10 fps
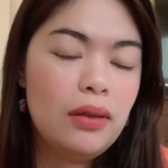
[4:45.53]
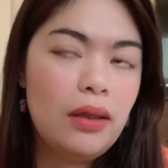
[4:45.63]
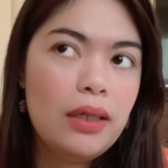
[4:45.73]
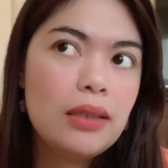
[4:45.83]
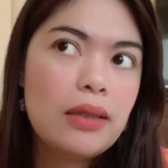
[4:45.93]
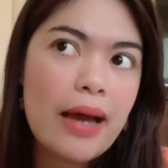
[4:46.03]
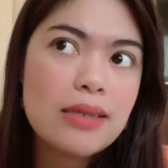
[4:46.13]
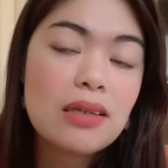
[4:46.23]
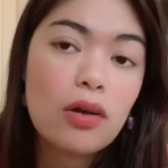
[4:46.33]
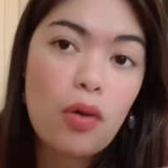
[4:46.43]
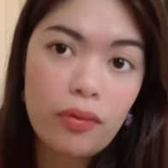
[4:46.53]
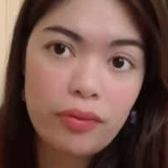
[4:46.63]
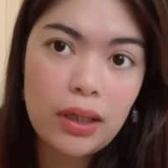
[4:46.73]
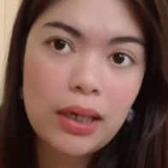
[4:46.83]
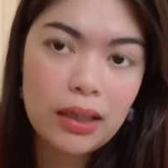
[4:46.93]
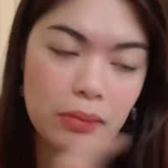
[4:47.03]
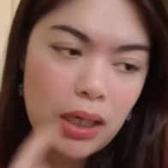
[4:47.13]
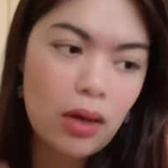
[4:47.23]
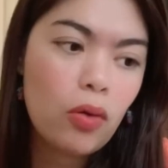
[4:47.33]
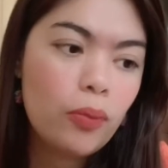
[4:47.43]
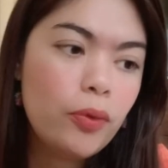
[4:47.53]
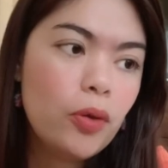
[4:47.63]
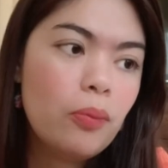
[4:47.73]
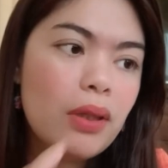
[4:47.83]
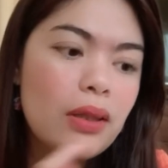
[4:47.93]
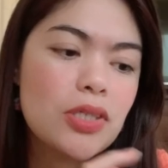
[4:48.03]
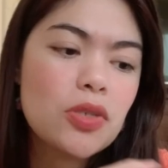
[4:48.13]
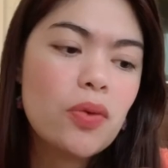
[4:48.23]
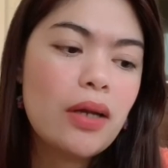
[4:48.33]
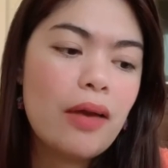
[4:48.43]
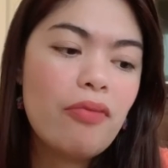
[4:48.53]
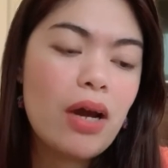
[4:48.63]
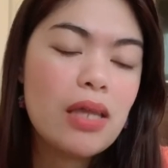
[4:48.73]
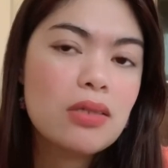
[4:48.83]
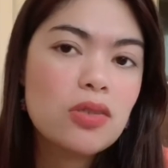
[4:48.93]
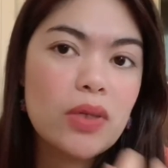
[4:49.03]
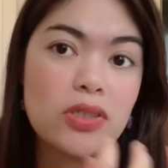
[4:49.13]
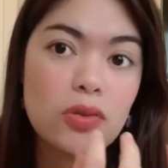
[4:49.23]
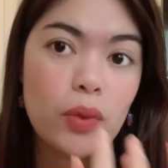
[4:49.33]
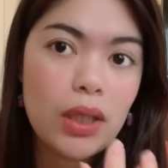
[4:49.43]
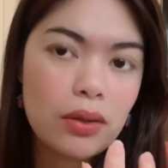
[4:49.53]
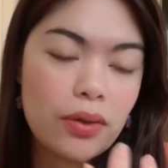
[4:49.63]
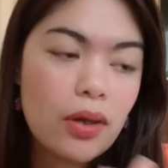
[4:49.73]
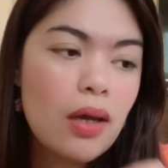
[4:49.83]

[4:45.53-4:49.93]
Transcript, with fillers: It has a coffee like black opium, but this one I find this one sweeter.